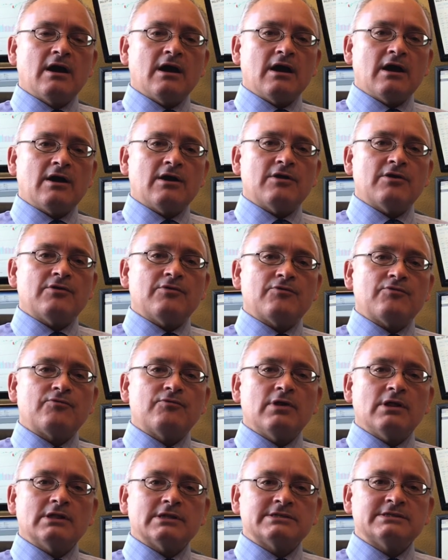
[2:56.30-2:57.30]

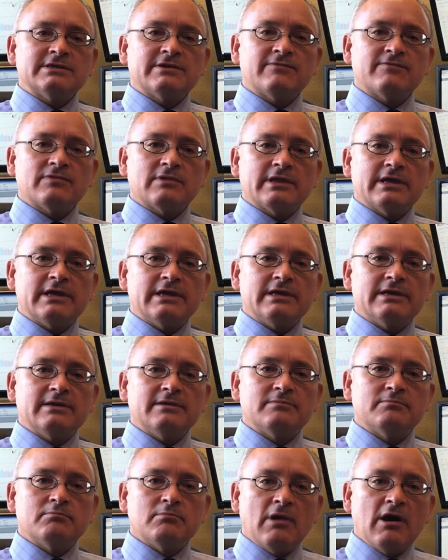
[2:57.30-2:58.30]

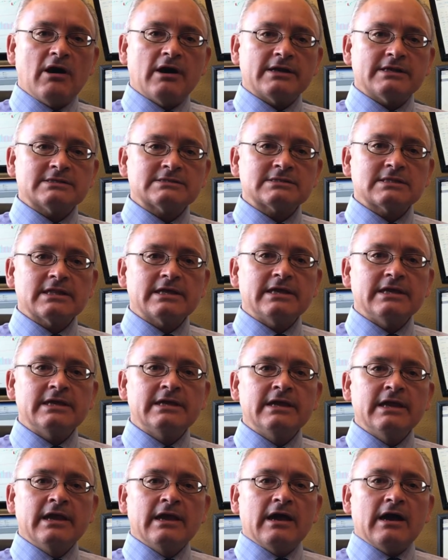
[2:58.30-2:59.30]
relatively
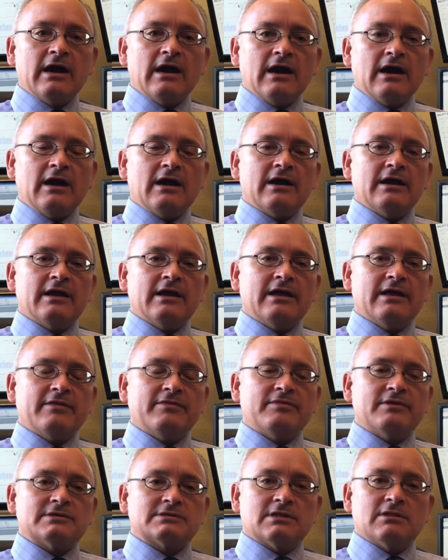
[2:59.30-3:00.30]
modestly.
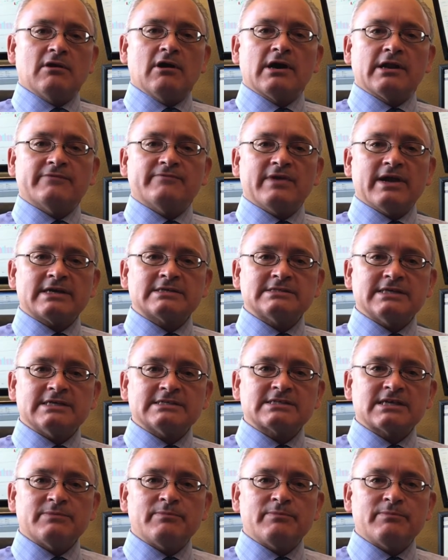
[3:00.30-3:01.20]
There's a lot of excess